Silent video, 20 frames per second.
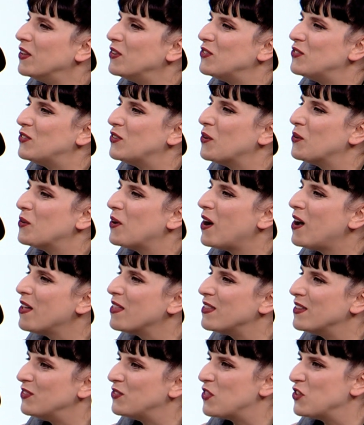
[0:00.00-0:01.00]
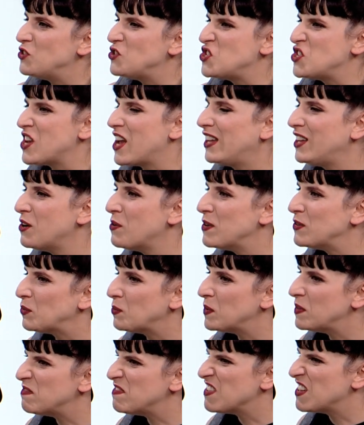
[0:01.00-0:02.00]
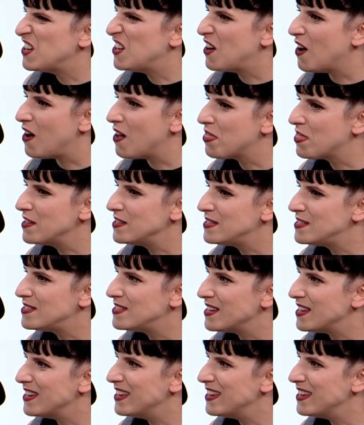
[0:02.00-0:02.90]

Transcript: It's so goth. The cello is one of the gothest